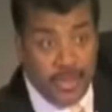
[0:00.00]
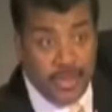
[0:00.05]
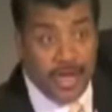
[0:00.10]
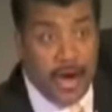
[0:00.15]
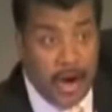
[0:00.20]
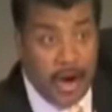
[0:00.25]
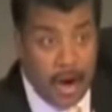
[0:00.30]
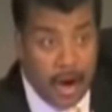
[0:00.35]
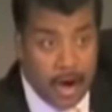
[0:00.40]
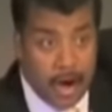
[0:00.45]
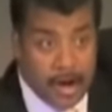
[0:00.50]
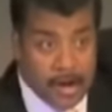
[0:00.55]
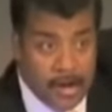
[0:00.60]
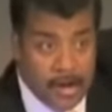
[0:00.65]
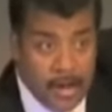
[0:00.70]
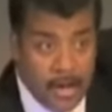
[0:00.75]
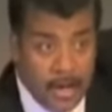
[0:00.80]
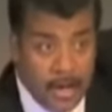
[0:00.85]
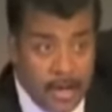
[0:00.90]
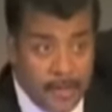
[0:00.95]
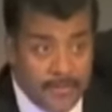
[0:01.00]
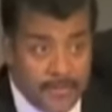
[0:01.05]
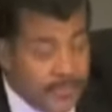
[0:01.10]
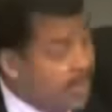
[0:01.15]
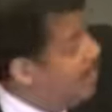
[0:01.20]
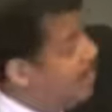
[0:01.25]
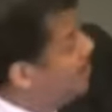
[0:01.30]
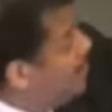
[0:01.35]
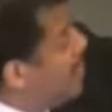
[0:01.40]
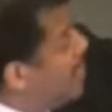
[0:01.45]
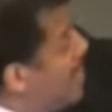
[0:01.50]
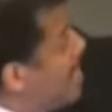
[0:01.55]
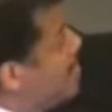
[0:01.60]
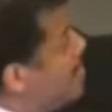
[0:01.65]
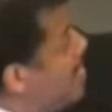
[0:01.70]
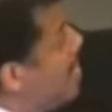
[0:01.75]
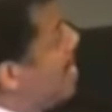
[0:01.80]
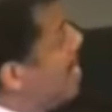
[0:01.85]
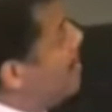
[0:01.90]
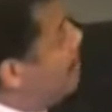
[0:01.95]
we are okay?
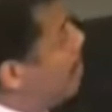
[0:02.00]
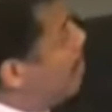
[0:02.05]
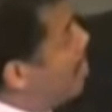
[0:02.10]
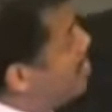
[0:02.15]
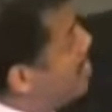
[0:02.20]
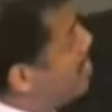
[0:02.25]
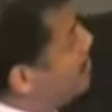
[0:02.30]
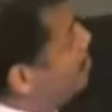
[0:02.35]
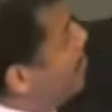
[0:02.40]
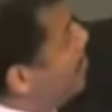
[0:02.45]
And part of that